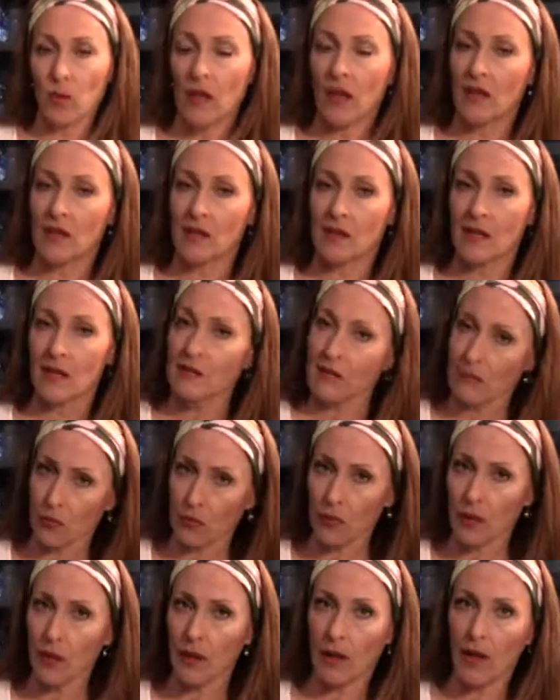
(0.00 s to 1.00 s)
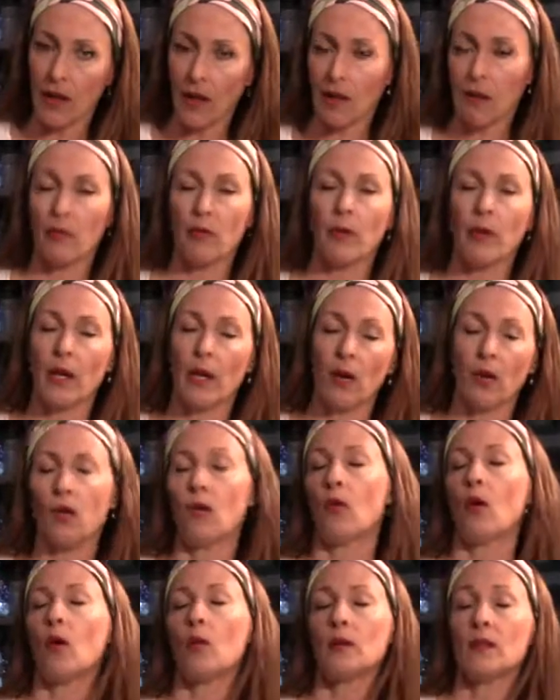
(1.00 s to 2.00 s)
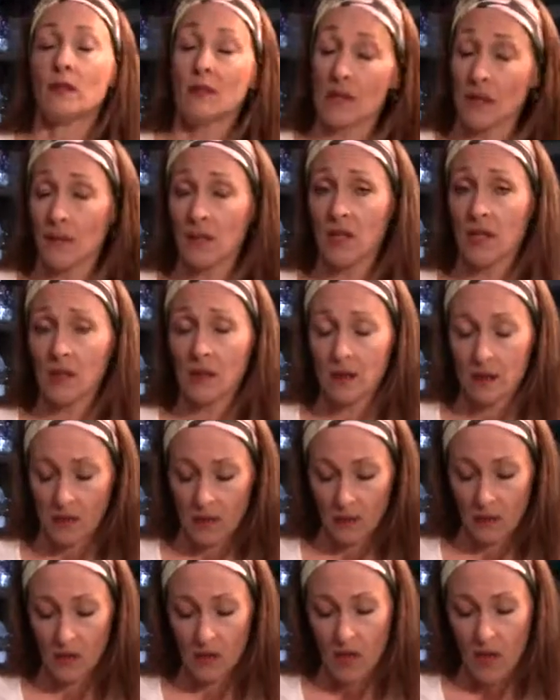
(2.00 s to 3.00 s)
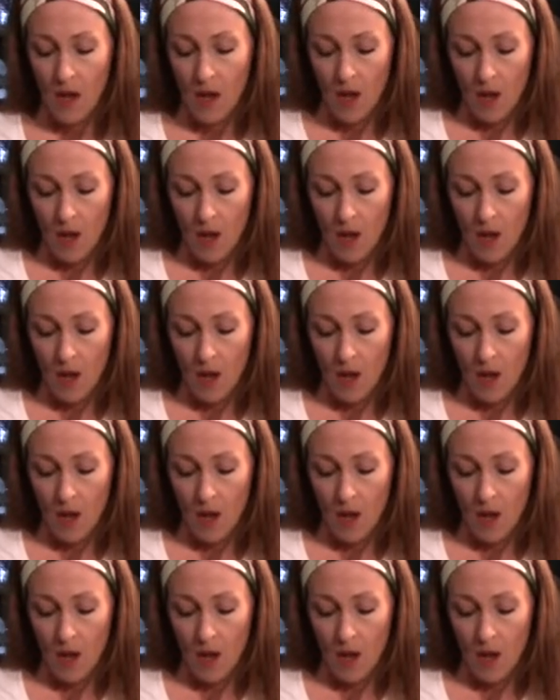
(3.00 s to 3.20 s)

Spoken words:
because that's really kind of a big no-no with the septic systems.